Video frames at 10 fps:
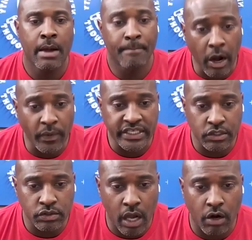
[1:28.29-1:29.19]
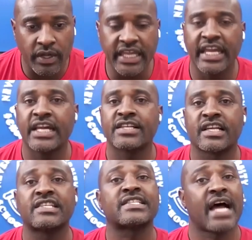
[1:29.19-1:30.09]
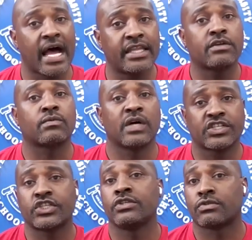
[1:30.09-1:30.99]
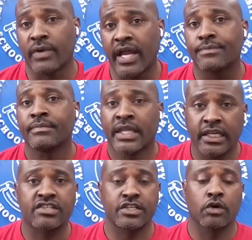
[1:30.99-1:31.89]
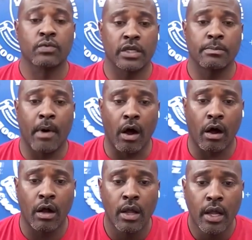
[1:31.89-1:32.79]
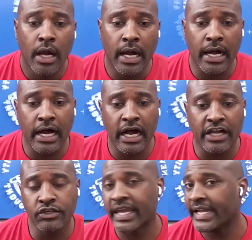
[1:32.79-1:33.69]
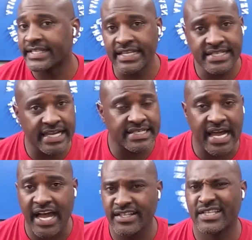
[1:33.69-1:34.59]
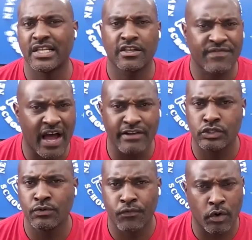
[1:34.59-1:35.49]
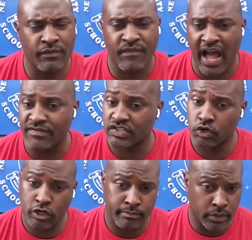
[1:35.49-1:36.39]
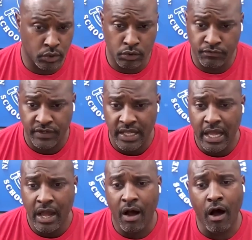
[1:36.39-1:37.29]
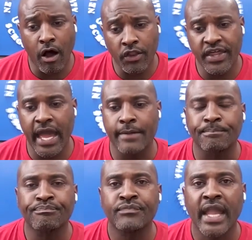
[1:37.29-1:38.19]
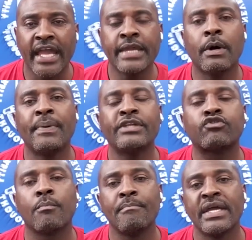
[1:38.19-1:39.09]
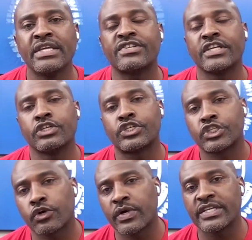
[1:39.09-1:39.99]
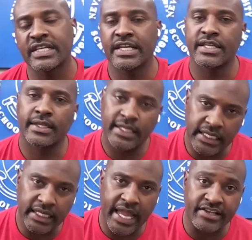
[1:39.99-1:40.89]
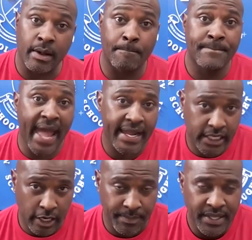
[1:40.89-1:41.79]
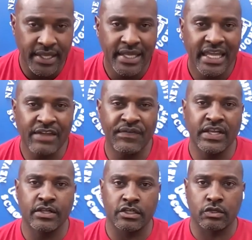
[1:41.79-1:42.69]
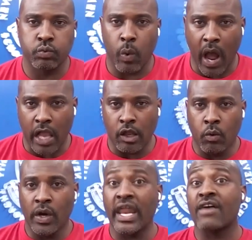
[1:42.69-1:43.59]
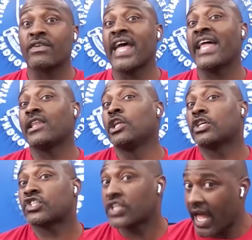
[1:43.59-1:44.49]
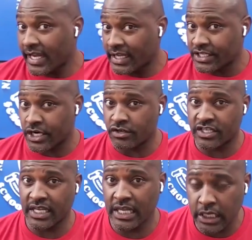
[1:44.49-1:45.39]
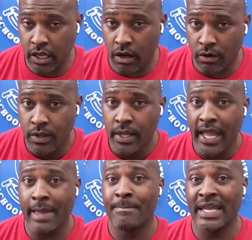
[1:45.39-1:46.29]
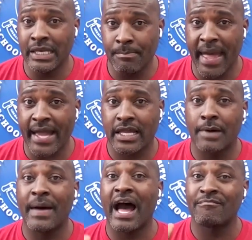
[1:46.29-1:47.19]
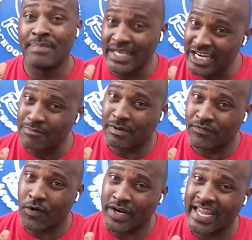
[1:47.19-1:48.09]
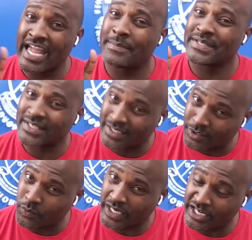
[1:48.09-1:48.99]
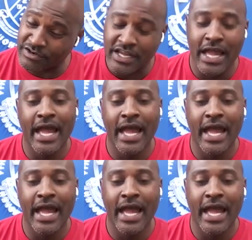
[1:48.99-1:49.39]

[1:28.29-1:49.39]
But we do know he is a solid rushing threat. He can still run the ball. You can't teach that size. He's 6'5", 245, still can move, all that. And he will be tremendous insurance in the league as a backup if he can swallow whatever that looks like in terms of ego and being a backup. I've been there before, Cam. It's a little weird.